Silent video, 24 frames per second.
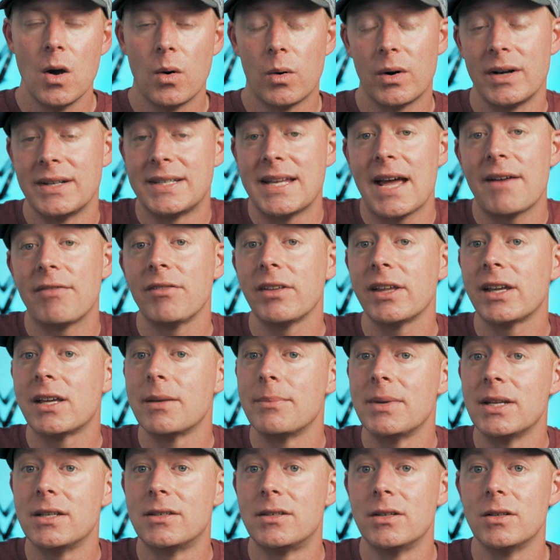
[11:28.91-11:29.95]
or it definitely
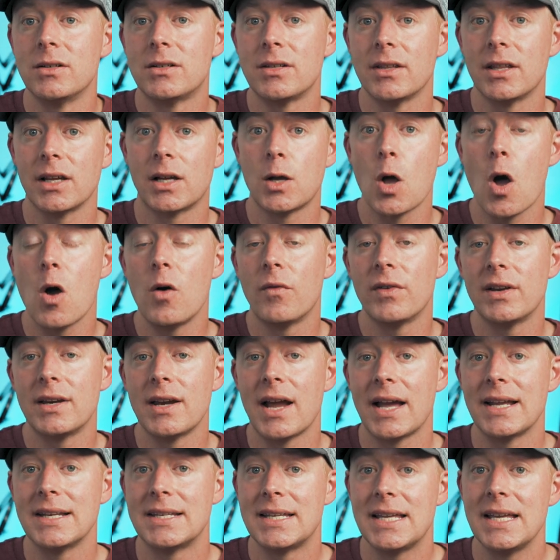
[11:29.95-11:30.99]
could be due to the
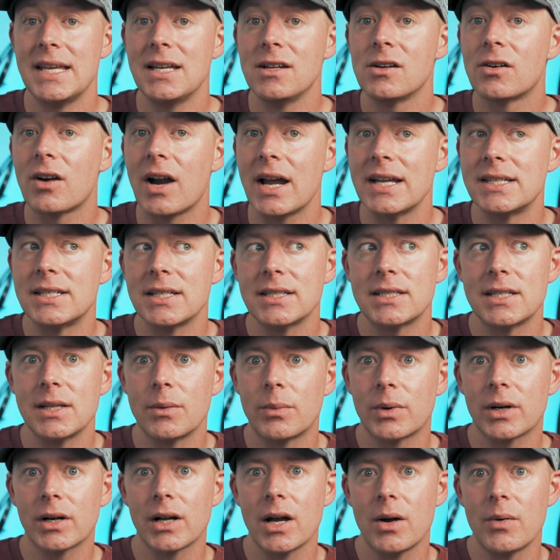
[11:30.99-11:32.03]
COVID-19 crisis
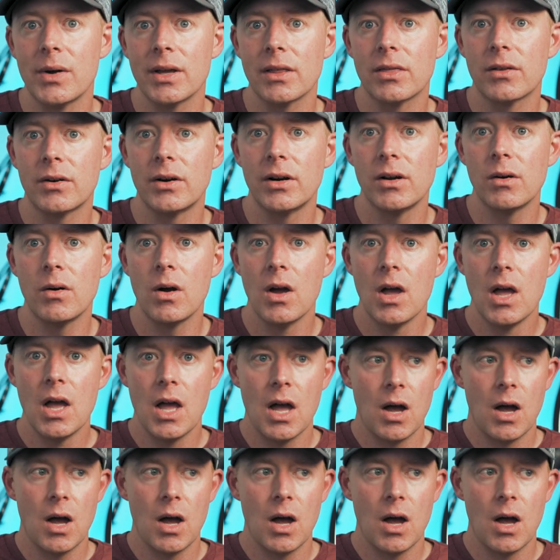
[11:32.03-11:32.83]
that we're going through,